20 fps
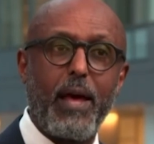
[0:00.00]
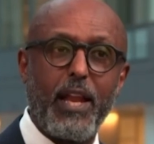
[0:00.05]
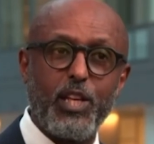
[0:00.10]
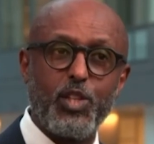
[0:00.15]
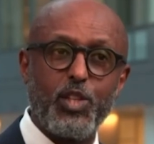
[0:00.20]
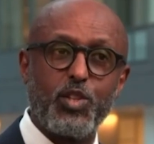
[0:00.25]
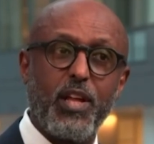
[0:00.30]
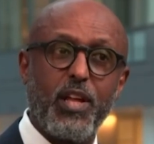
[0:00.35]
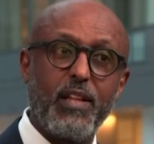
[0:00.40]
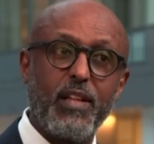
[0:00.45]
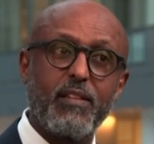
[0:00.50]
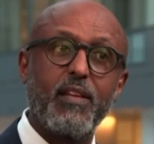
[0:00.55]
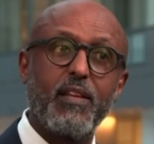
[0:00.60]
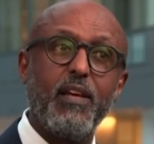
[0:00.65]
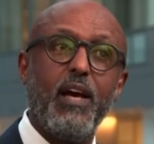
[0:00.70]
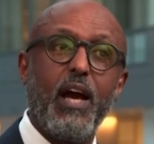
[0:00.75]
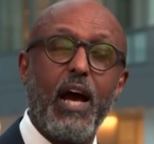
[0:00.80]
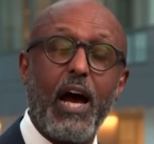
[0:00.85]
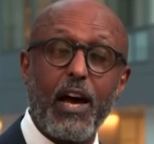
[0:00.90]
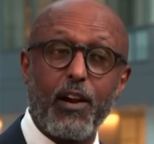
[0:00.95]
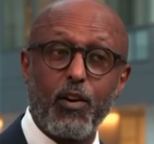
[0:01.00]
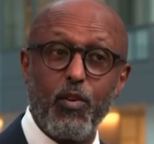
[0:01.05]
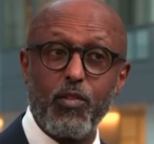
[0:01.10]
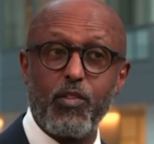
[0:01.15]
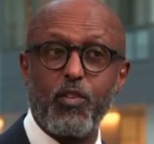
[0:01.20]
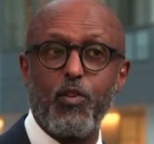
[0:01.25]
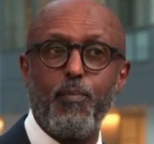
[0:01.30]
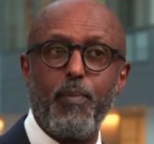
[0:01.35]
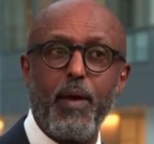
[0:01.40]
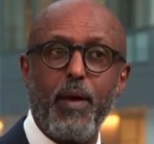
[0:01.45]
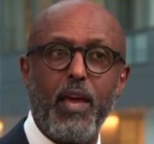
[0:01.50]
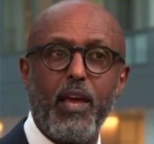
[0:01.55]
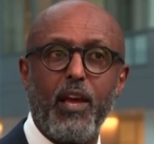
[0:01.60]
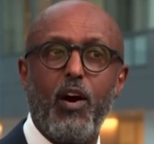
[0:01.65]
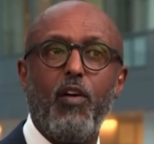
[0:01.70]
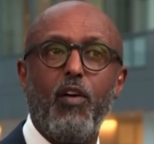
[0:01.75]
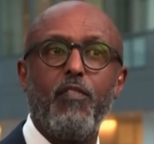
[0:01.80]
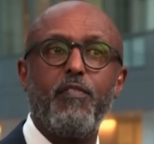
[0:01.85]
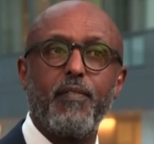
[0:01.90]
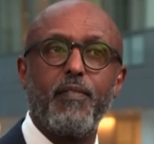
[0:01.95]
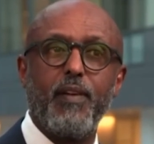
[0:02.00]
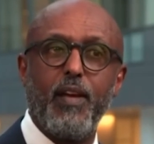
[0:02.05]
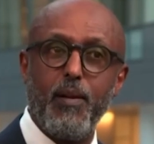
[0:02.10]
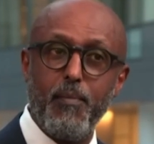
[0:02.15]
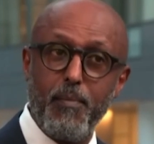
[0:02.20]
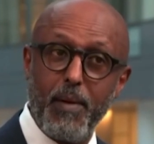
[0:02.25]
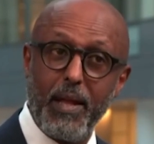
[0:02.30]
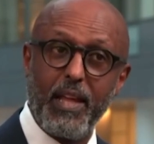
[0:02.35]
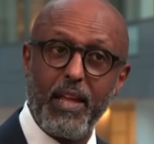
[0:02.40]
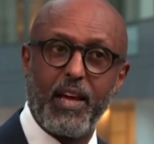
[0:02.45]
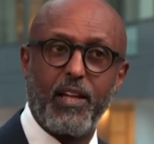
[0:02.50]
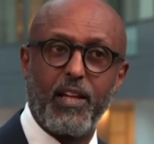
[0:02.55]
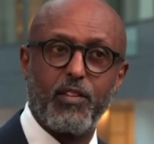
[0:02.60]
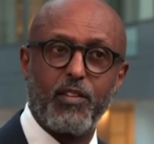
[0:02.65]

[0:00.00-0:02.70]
and manage debt are also paying off in many